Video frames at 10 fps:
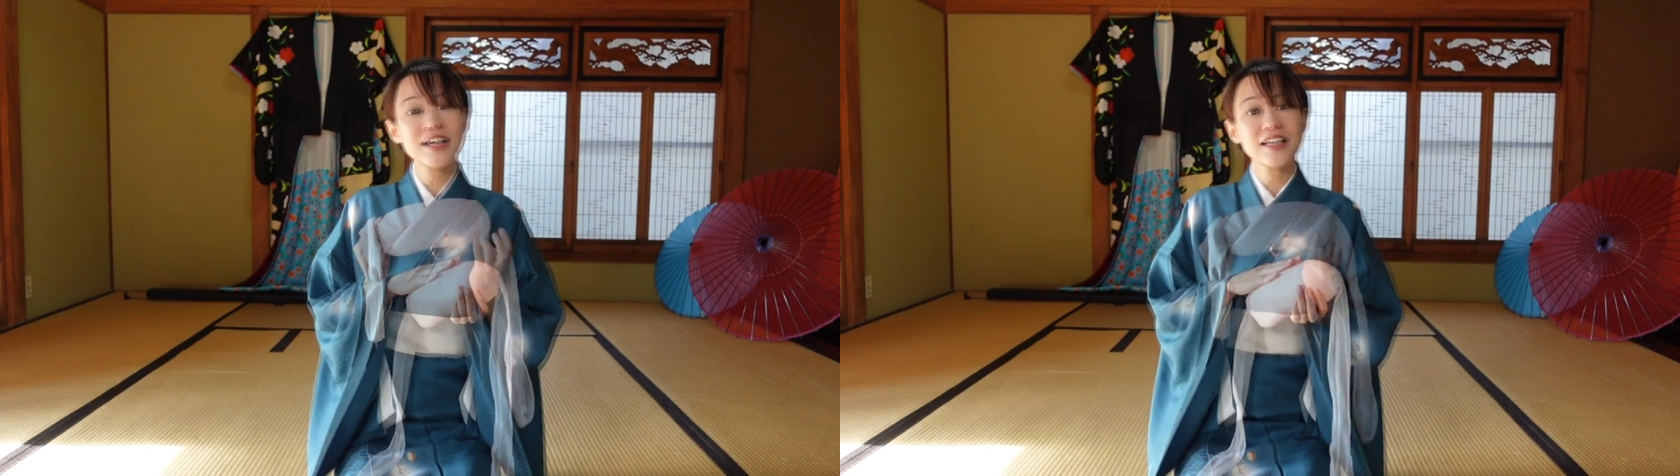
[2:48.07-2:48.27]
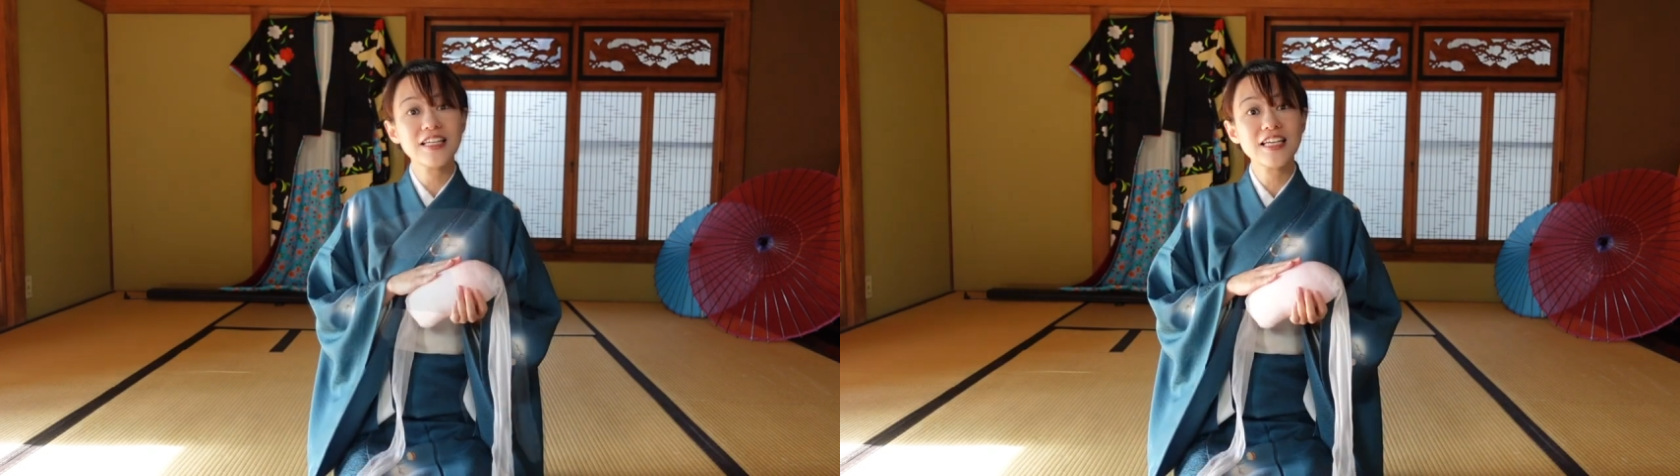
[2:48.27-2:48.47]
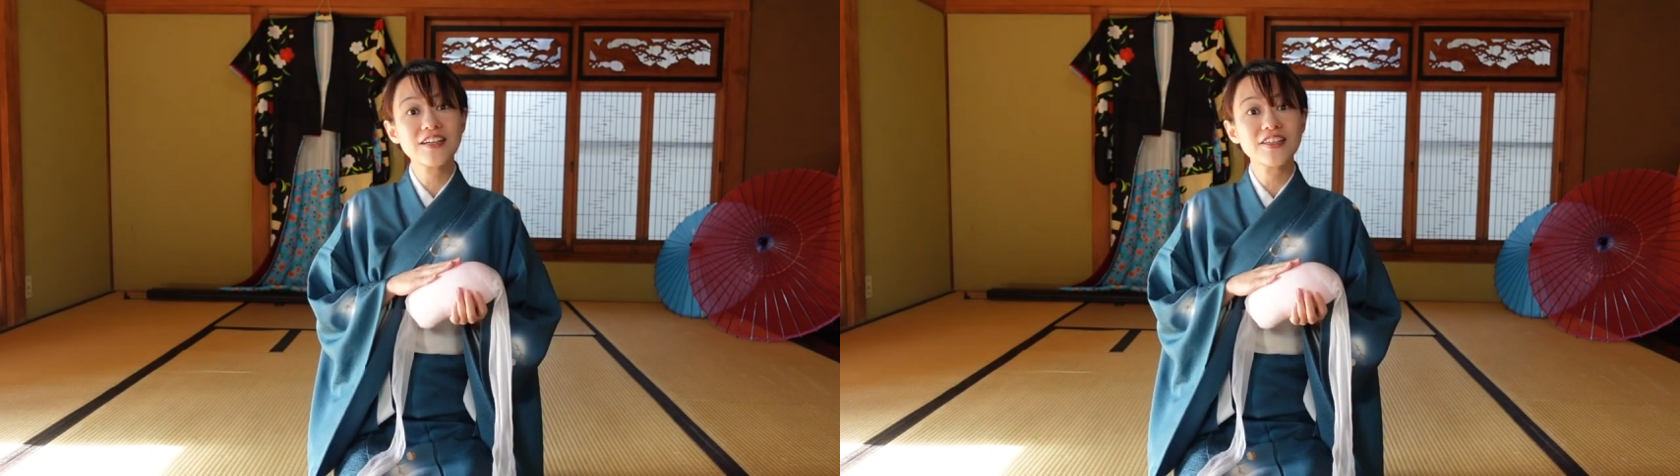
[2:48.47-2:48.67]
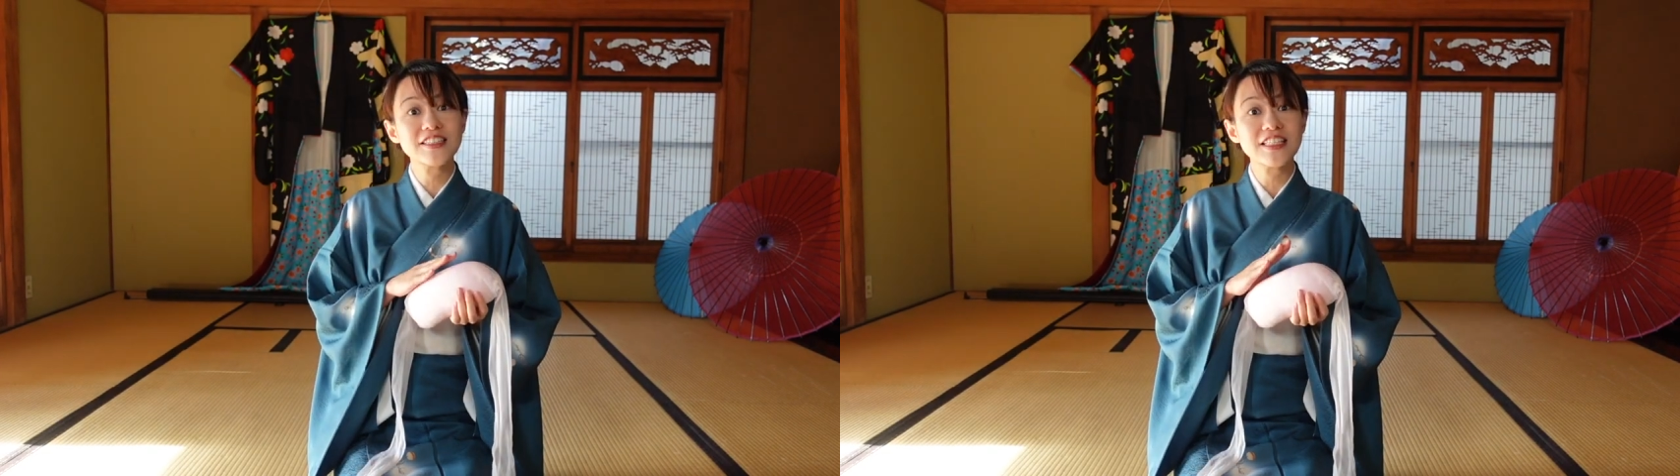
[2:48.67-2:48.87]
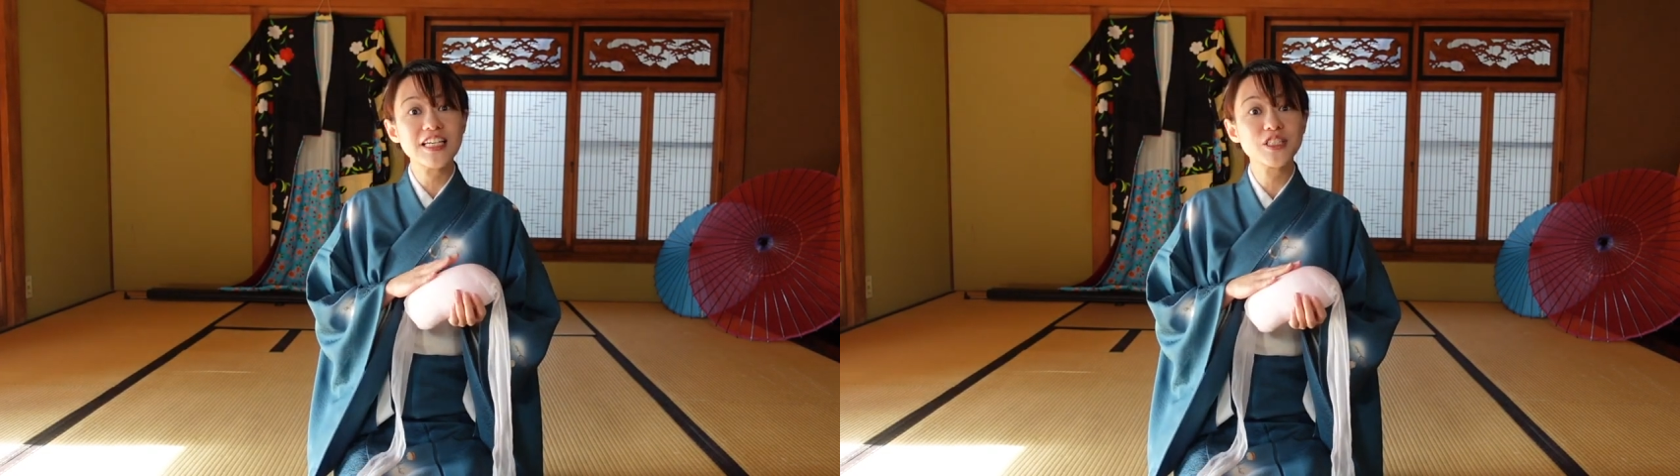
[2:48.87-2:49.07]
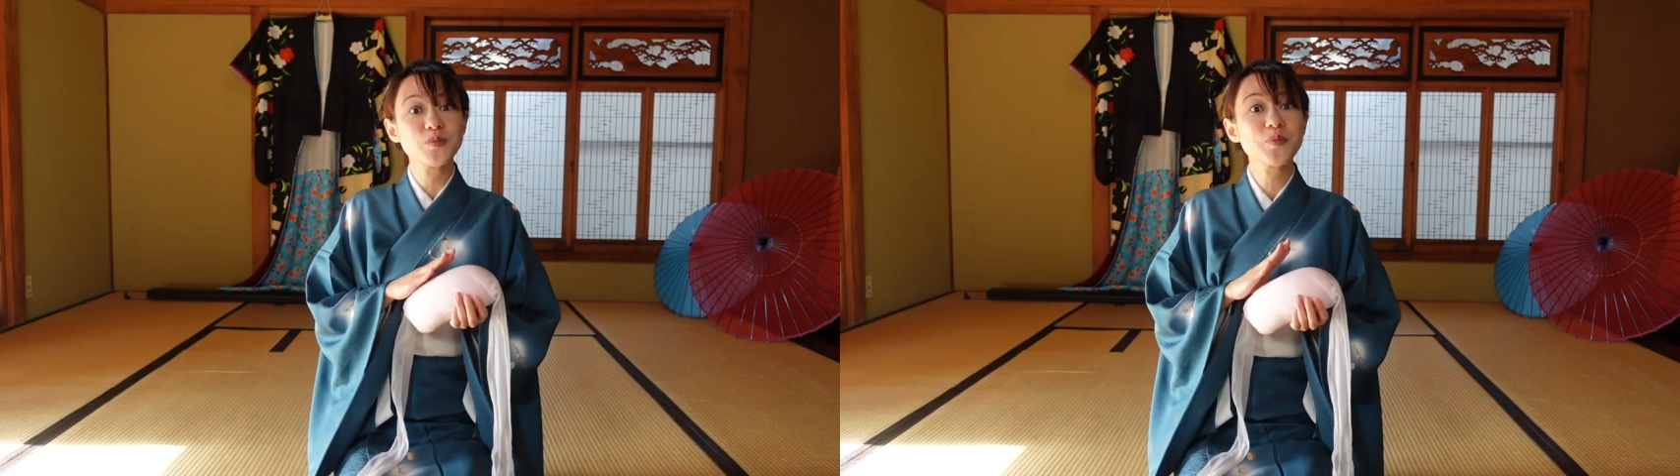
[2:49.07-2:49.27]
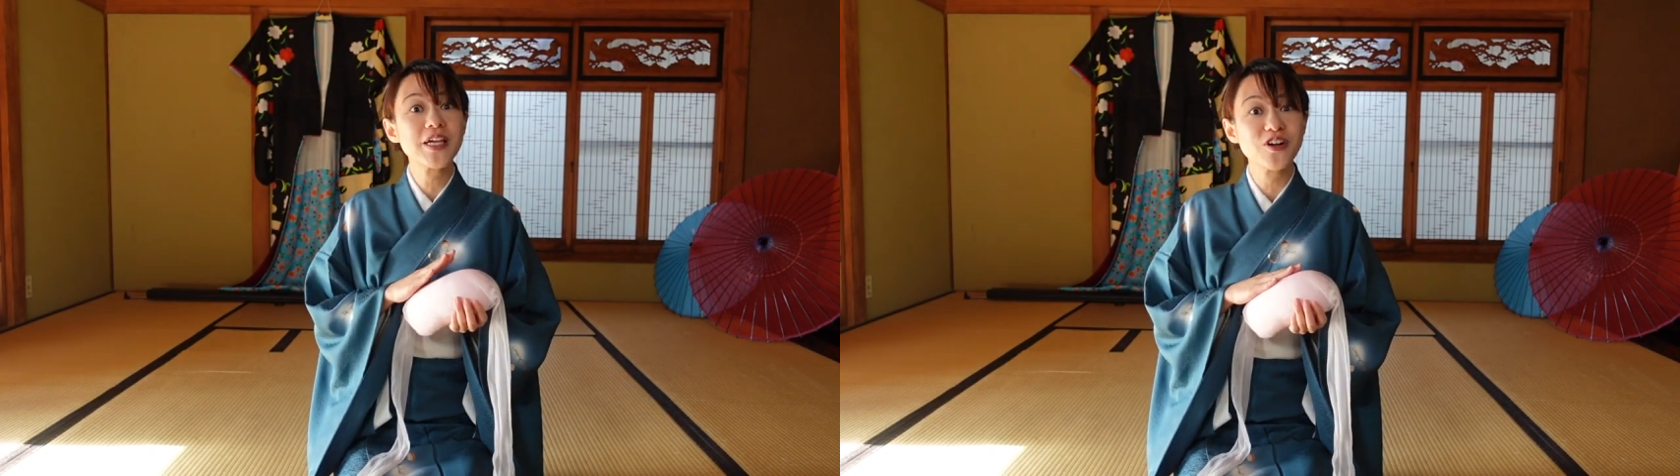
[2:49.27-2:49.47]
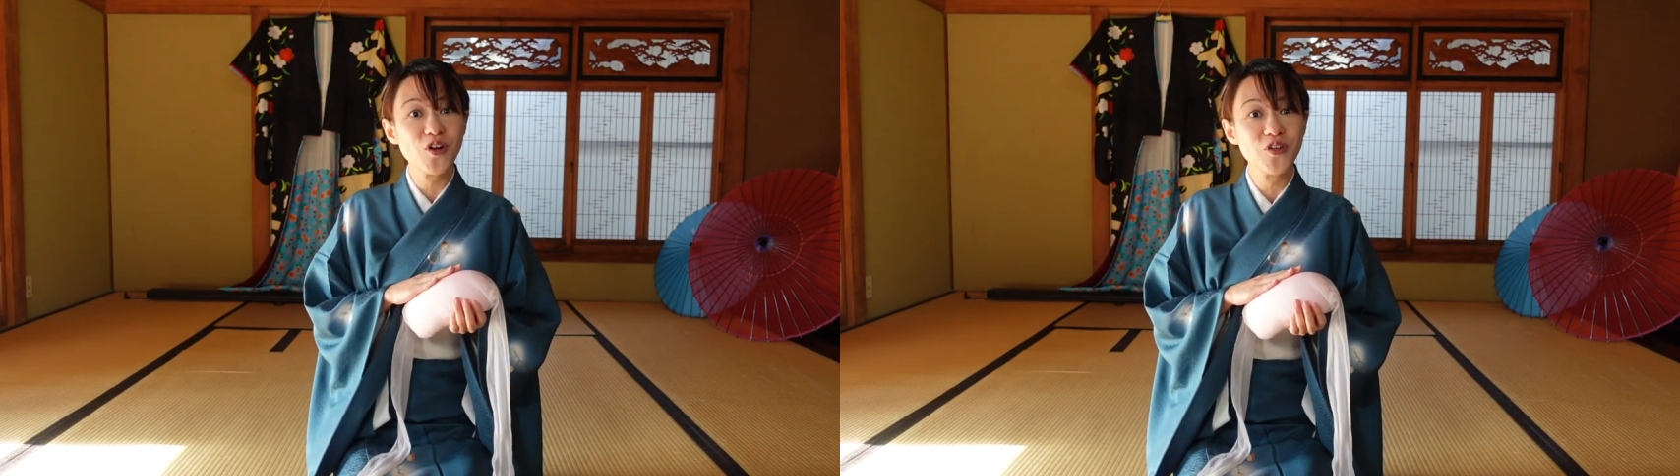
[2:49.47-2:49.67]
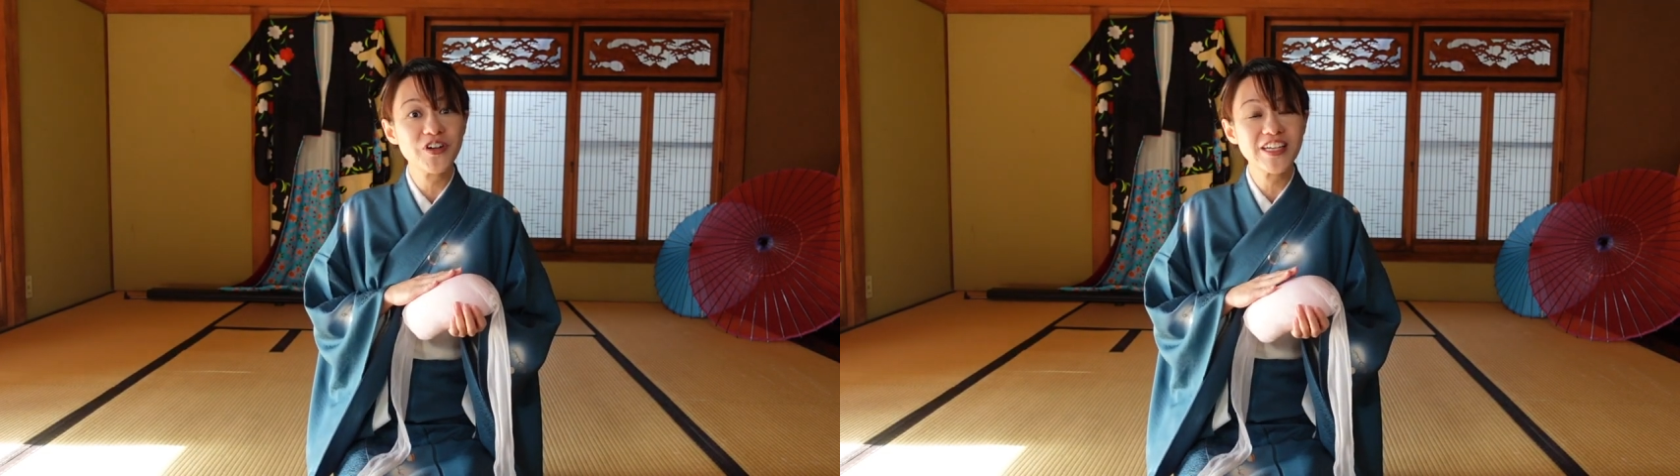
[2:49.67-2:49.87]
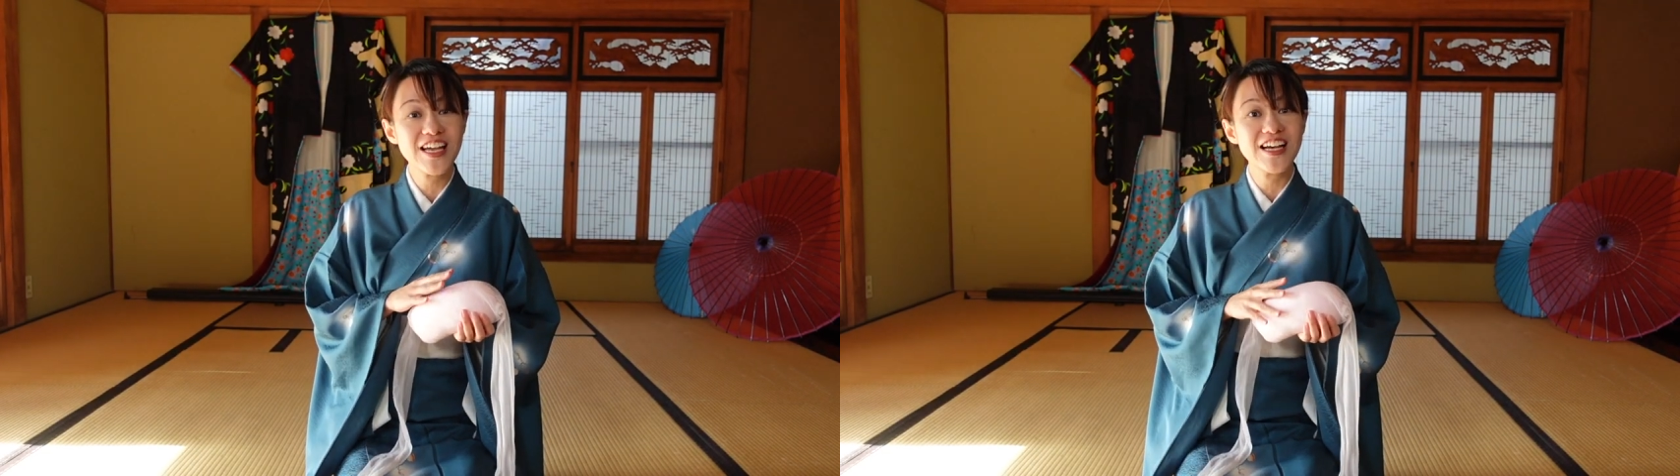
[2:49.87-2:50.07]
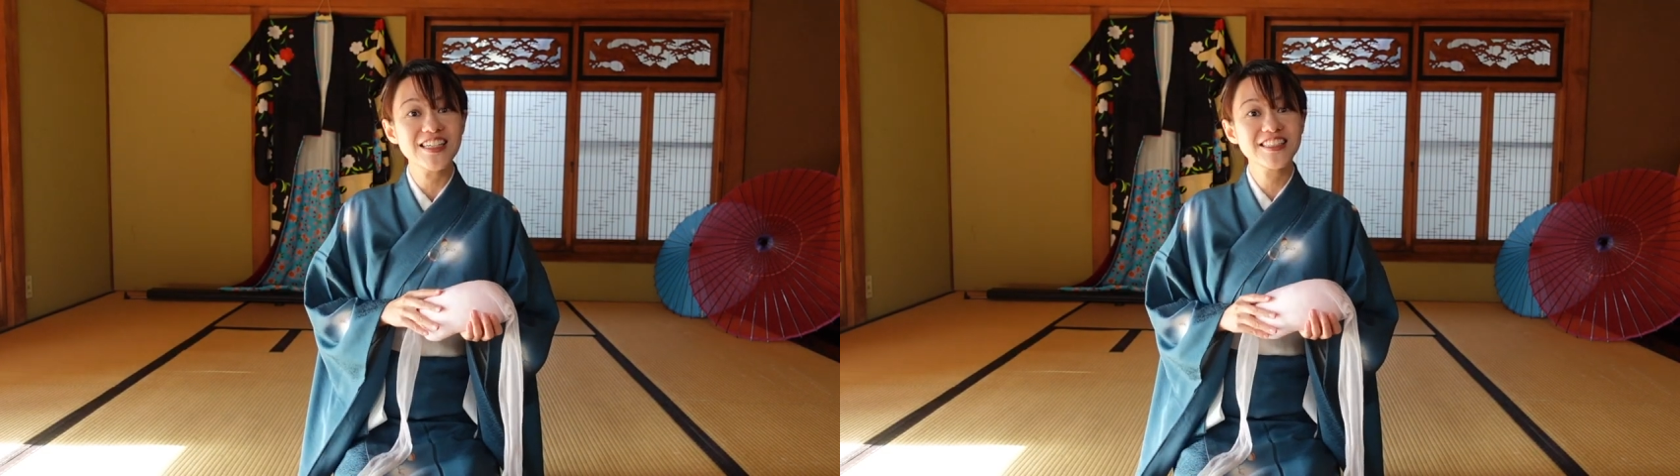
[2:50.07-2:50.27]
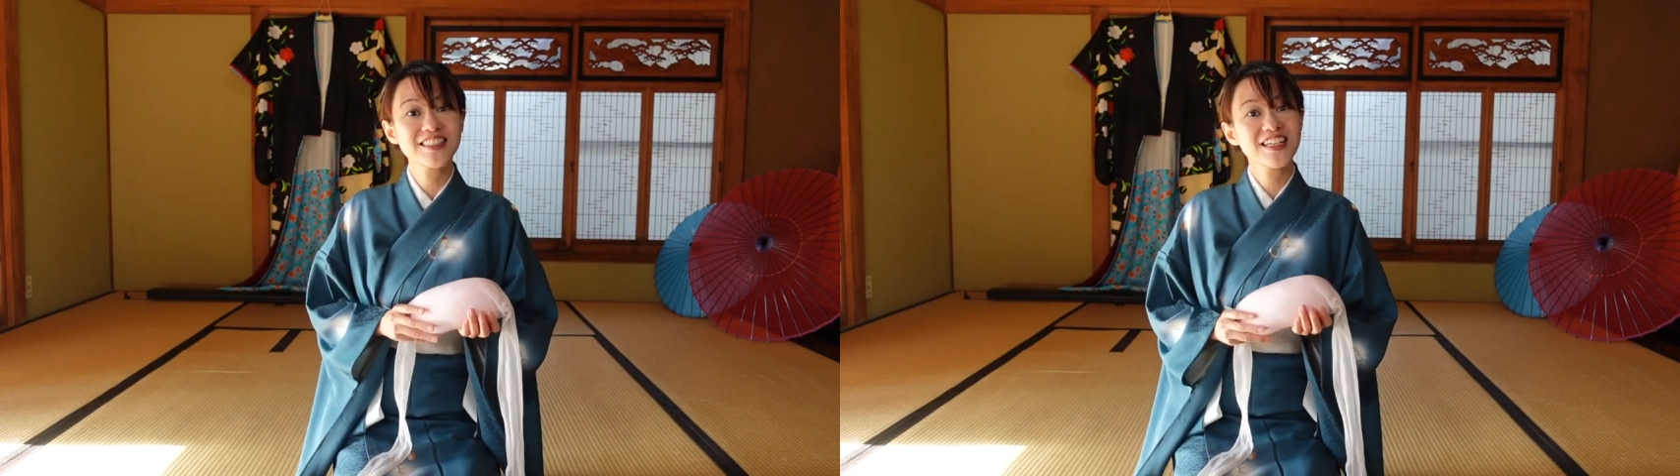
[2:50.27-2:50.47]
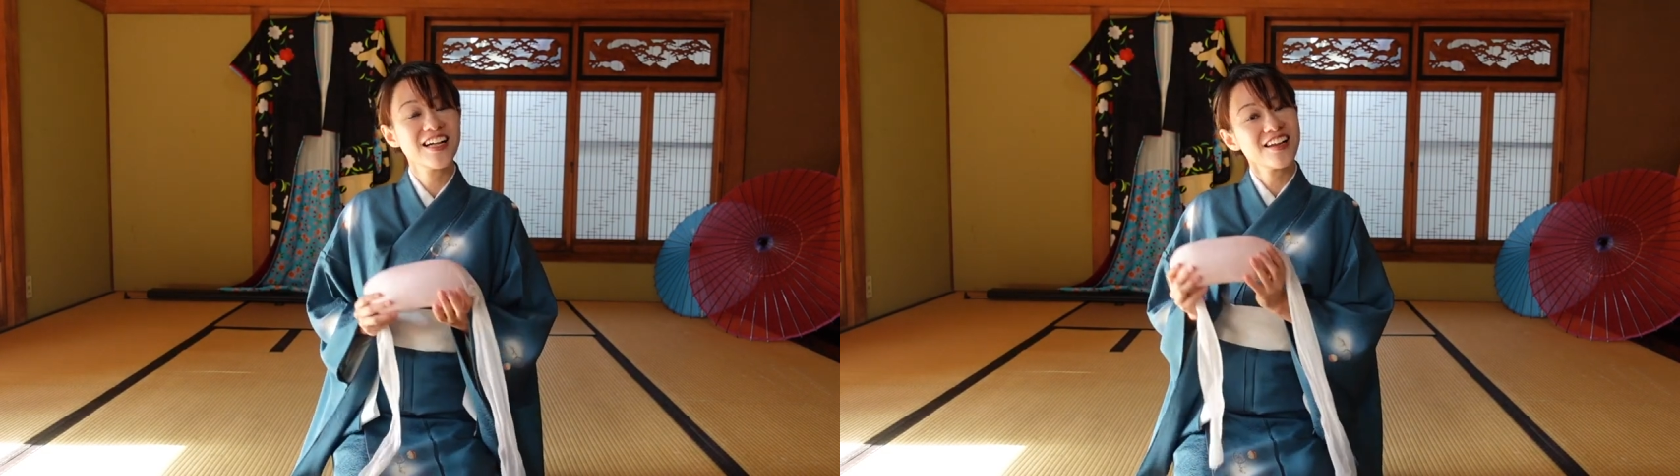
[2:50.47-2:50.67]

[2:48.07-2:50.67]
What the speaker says: In English is pillow. Yes.